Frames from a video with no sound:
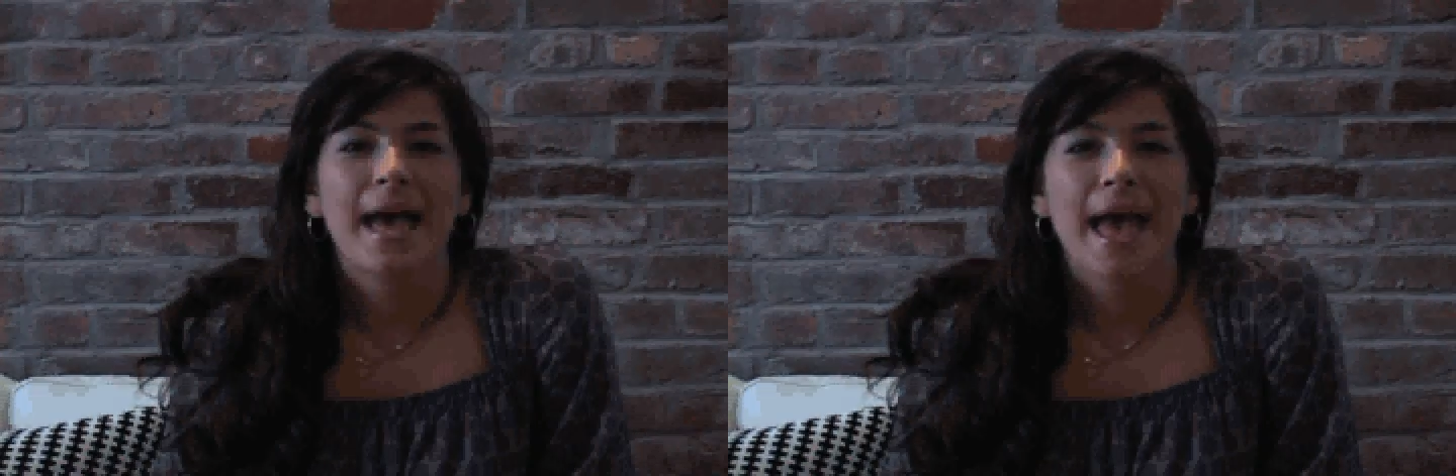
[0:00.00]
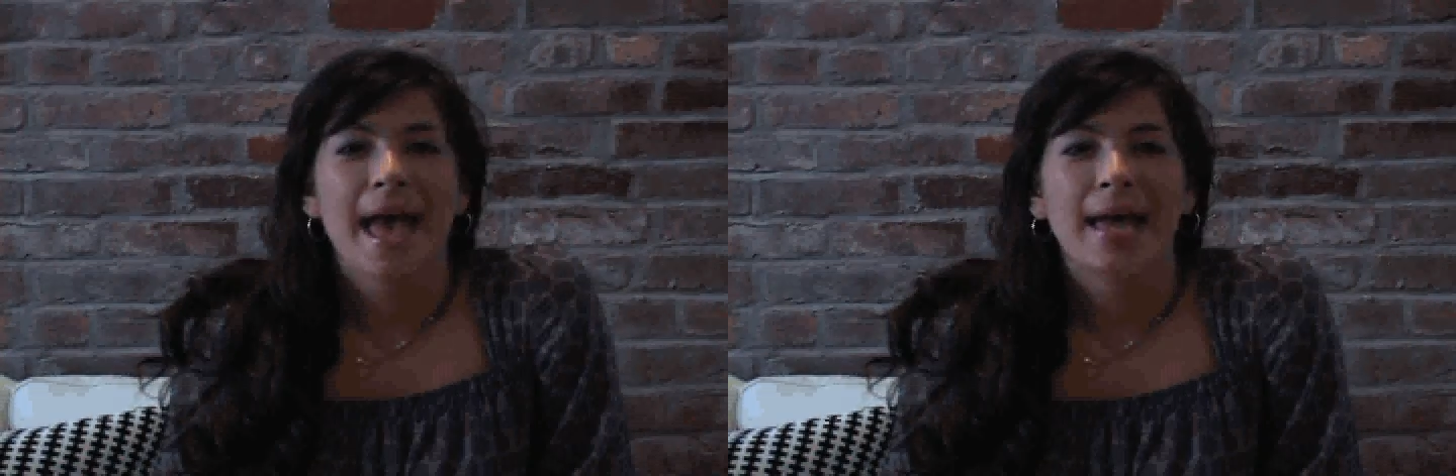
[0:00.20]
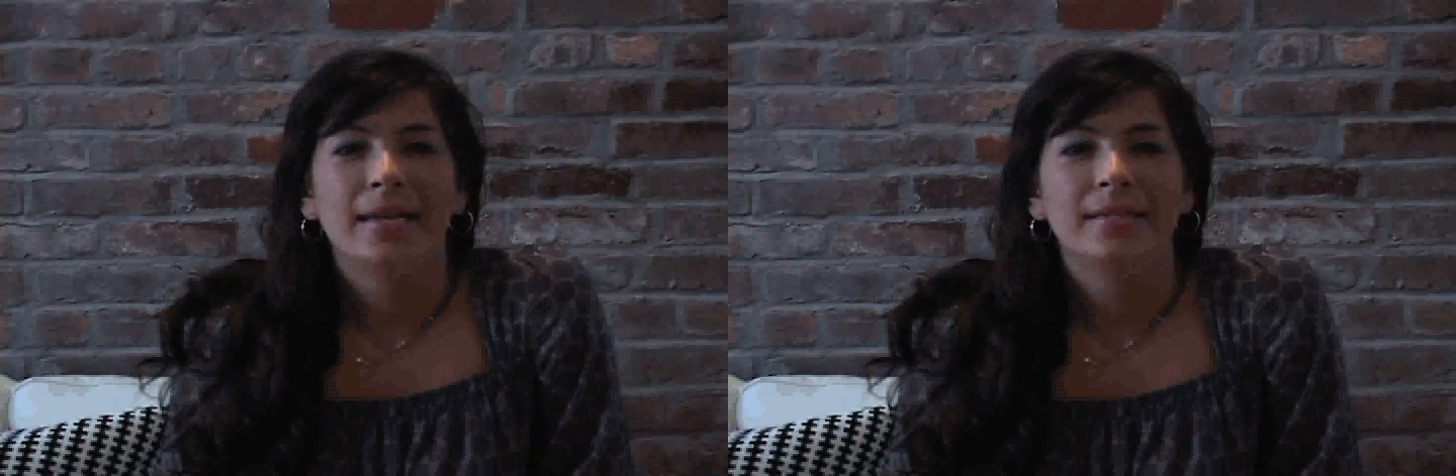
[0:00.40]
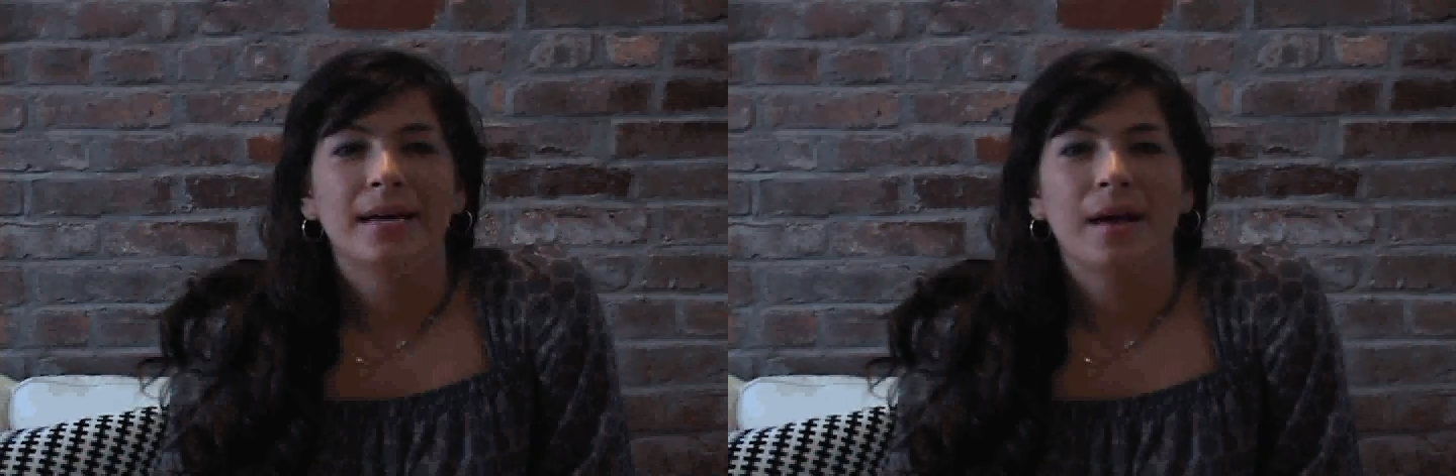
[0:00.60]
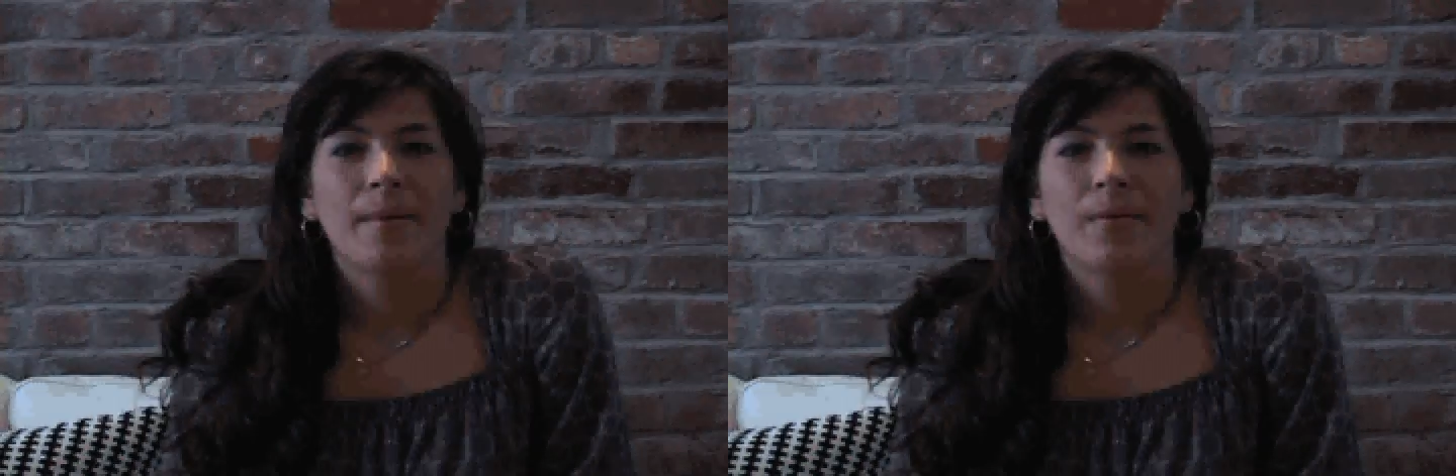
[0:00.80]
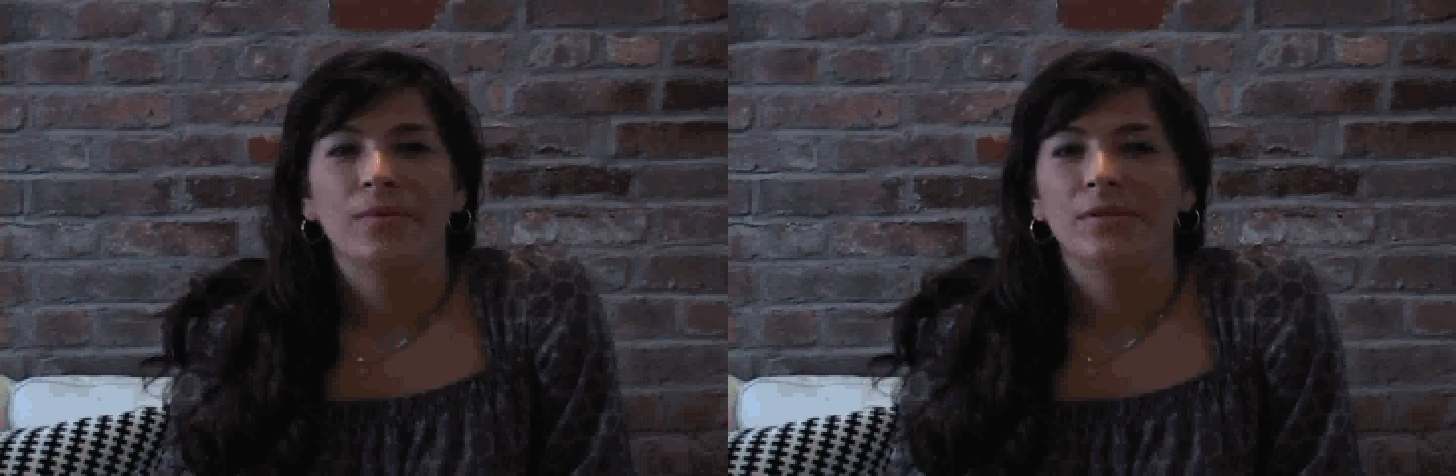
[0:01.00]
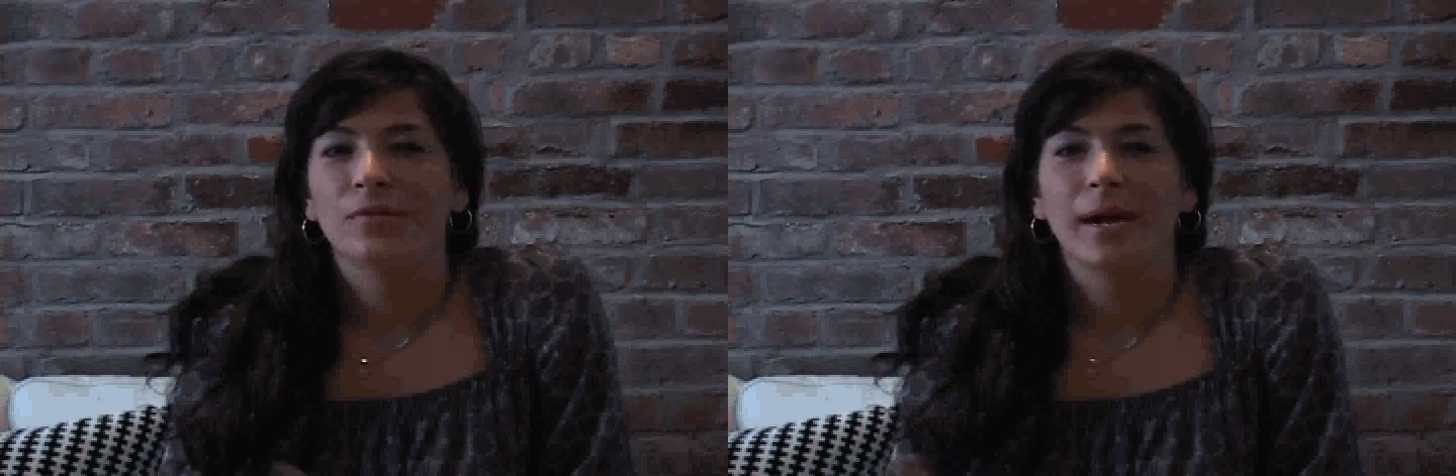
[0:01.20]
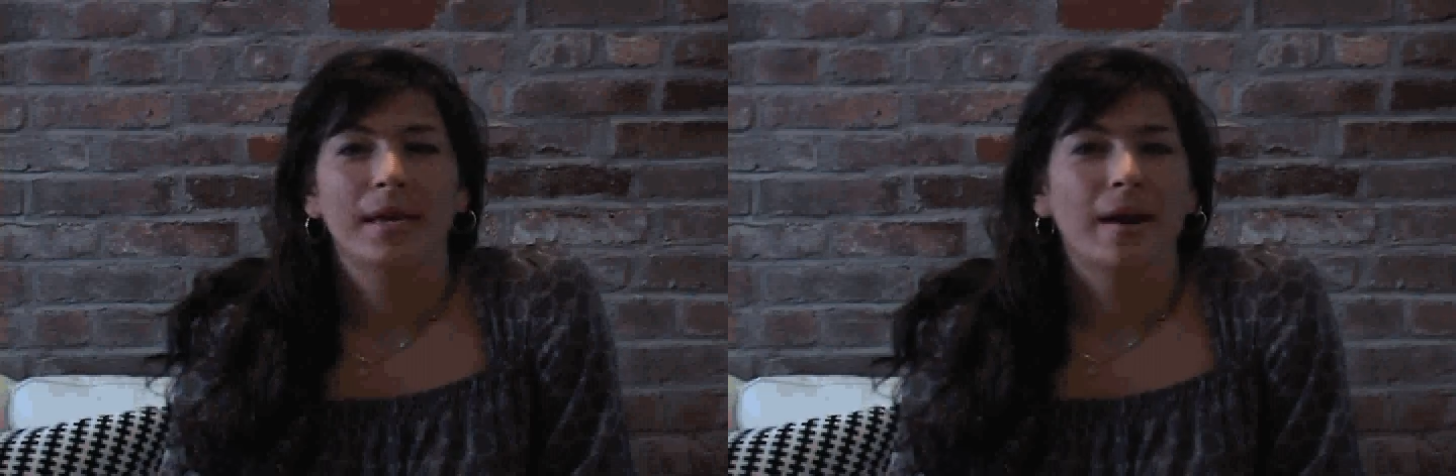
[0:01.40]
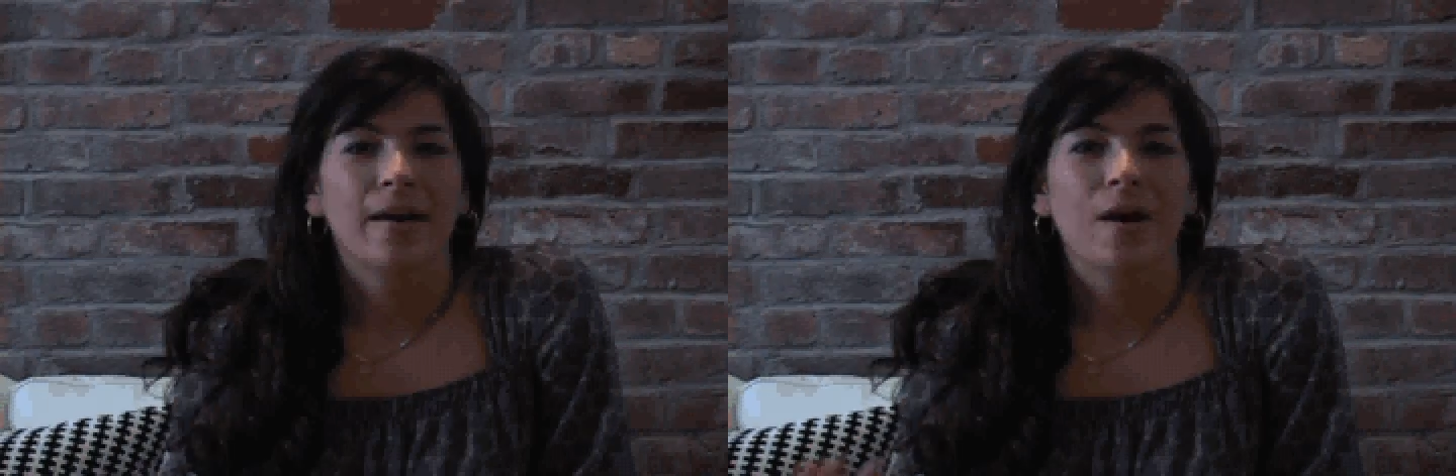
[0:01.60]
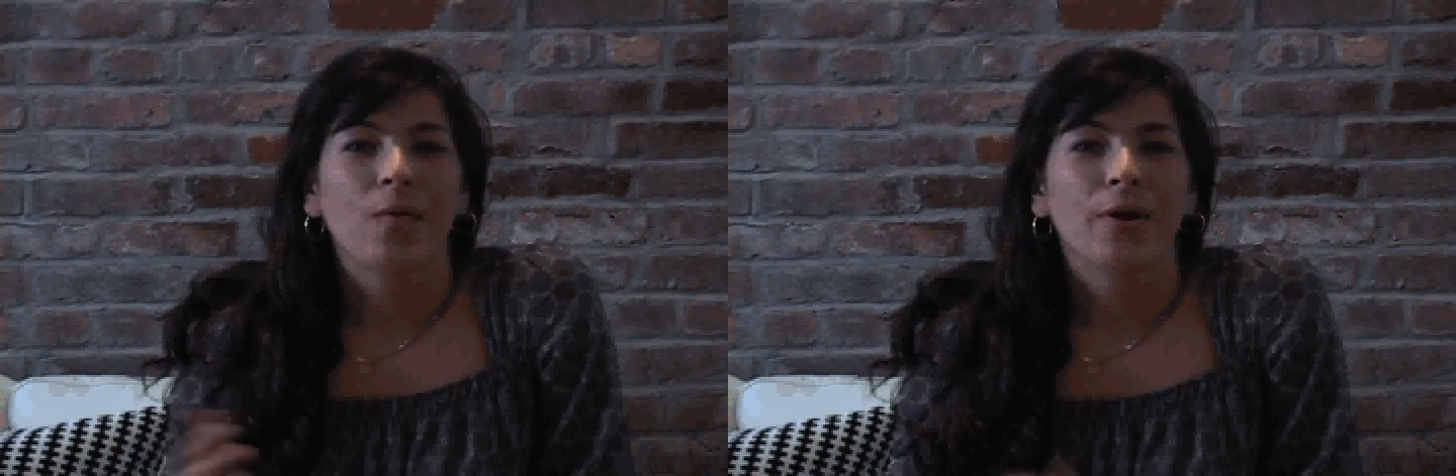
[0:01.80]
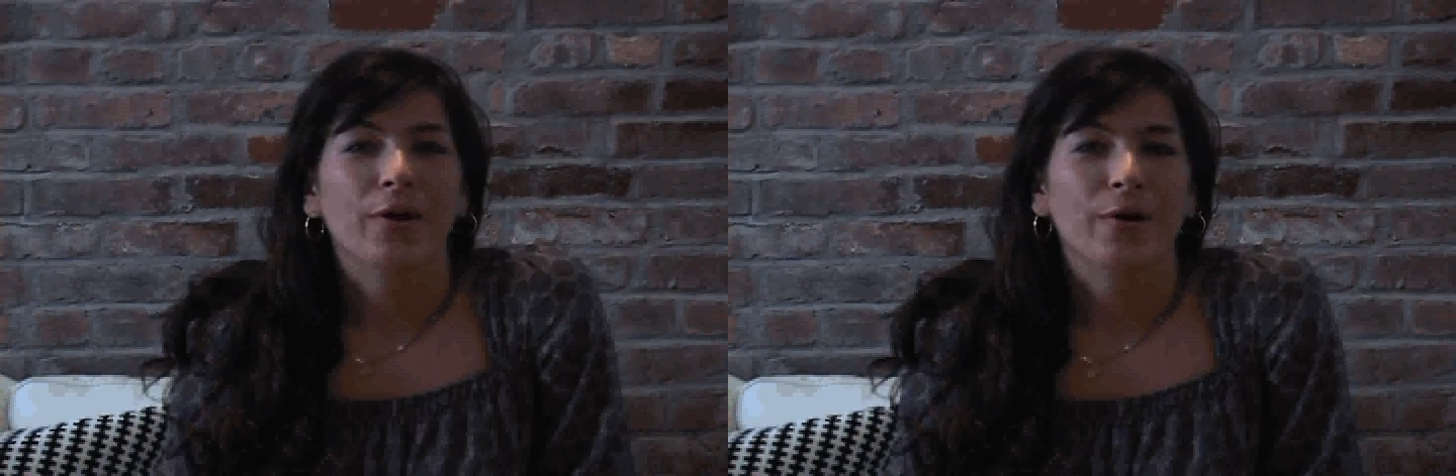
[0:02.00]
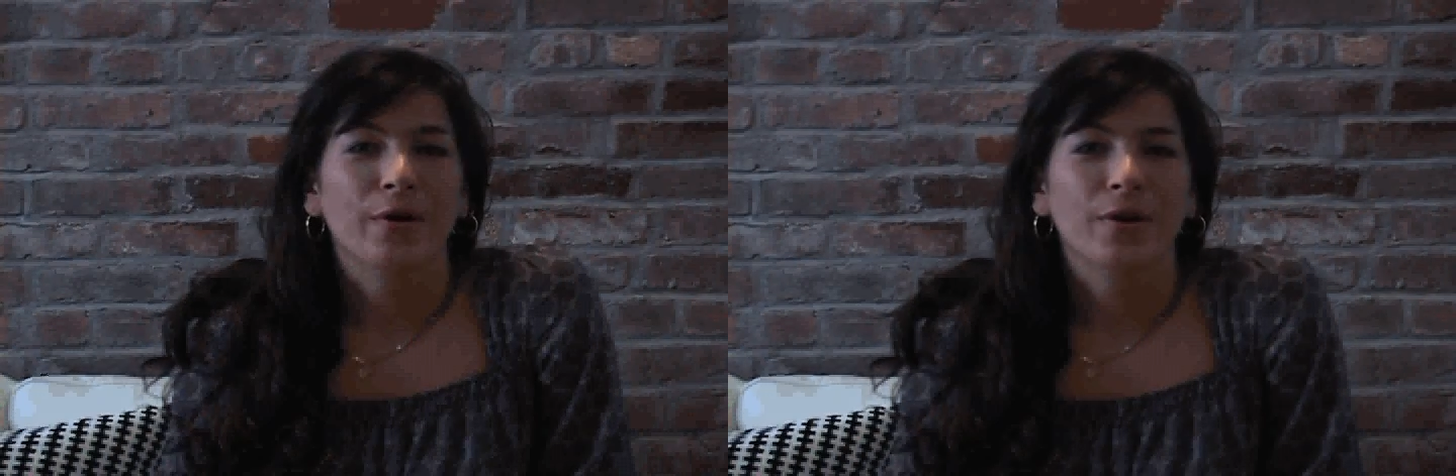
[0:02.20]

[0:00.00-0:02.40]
And it was a great carry-all where a girl